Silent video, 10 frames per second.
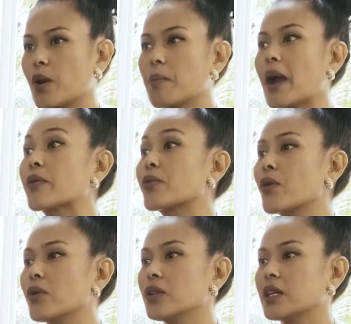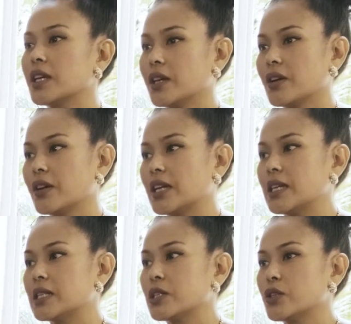where my role here
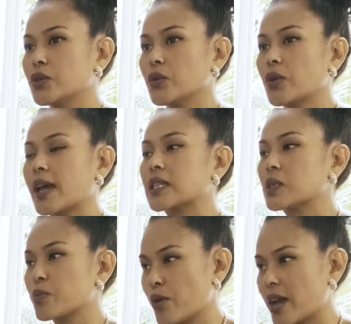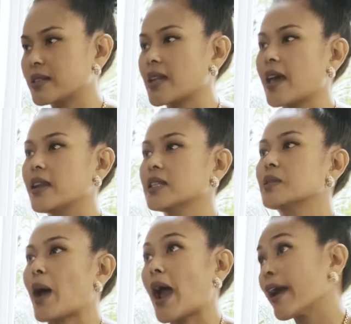is to express and
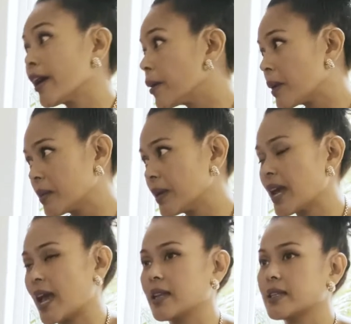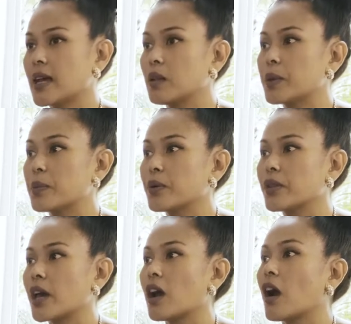inspire maybe and tell people
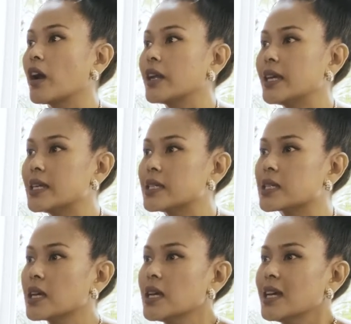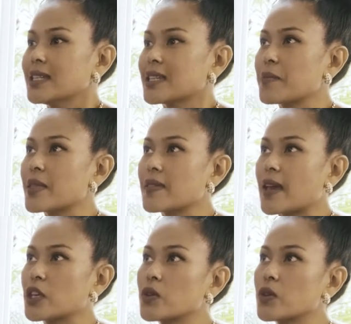that art is something that